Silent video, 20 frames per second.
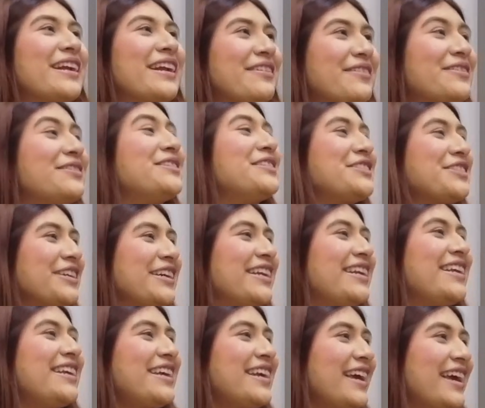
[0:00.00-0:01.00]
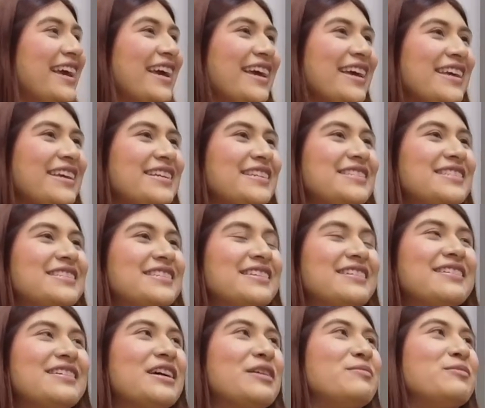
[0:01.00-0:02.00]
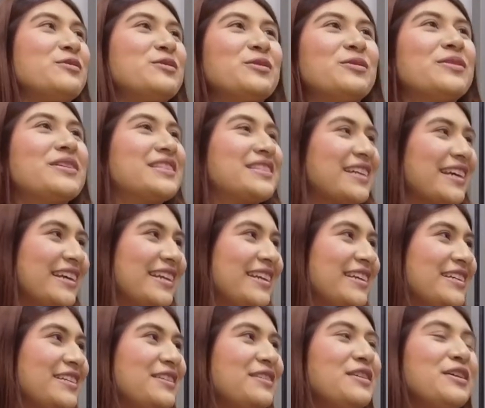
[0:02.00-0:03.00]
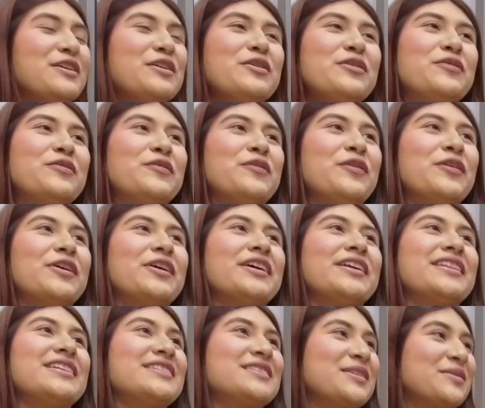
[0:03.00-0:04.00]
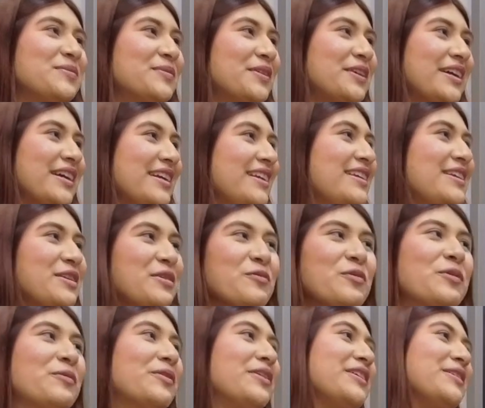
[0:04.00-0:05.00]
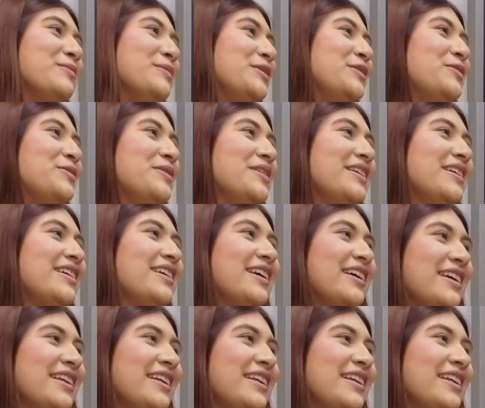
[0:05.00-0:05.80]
now we're in training, and I'm so excited for the summer and what we're going to be doing,